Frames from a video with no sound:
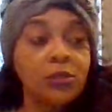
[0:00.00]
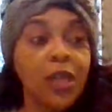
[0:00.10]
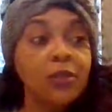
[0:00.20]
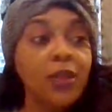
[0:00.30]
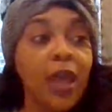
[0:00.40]

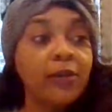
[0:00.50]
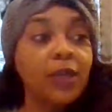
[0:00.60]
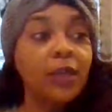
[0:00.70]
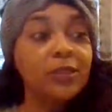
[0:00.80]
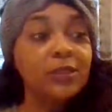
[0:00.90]
that that
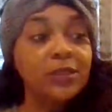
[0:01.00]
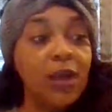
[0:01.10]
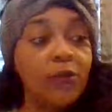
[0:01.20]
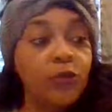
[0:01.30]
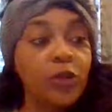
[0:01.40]
that
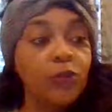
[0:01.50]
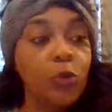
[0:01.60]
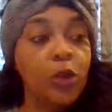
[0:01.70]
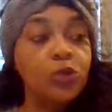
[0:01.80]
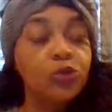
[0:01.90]
discovery of
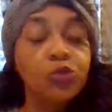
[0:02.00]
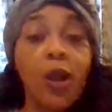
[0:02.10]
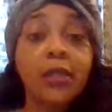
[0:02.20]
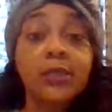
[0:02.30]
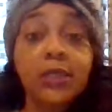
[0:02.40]
where you're
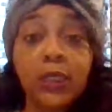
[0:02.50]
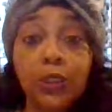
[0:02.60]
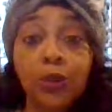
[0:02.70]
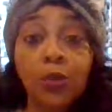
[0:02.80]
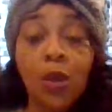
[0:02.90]
trying to
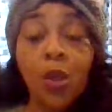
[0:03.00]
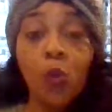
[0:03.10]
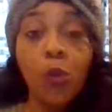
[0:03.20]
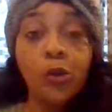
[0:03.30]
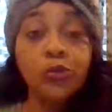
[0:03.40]
heal,
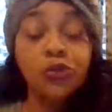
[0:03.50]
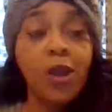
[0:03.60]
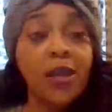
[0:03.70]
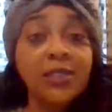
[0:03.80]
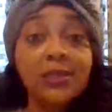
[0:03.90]
where you're
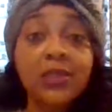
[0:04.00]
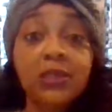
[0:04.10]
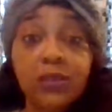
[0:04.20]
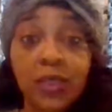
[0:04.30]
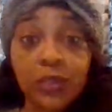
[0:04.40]
trying to
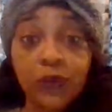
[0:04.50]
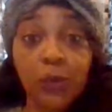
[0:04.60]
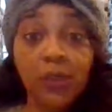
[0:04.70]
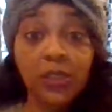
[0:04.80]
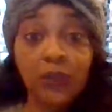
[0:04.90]
see things
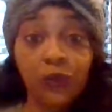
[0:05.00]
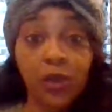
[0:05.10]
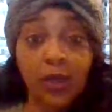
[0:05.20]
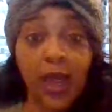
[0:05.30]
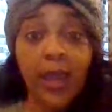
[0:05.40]
from a
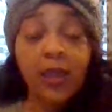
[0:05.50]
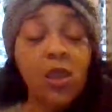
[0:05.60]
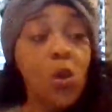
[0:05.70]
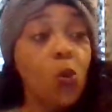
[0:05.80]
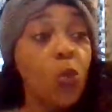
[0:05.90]
different light,
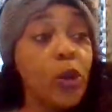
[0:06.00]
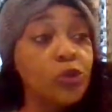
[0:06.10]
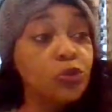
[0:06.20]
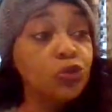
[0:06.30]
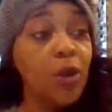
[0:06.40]

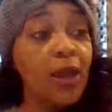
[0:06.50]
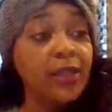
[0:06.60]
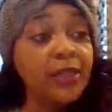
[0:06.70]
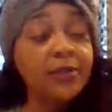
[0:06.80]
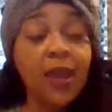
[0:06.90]
where you're trying
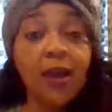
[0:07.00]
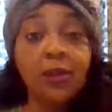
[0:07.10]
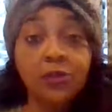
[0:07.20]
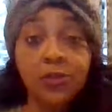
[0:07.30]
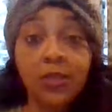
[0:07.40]
to get that
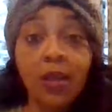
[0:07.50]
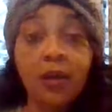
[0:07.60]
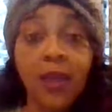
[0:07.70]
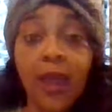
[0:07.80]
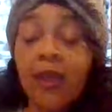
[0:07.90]

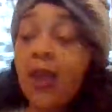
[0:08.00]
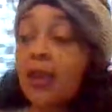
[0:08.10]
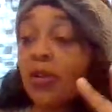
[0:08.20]
understanding at.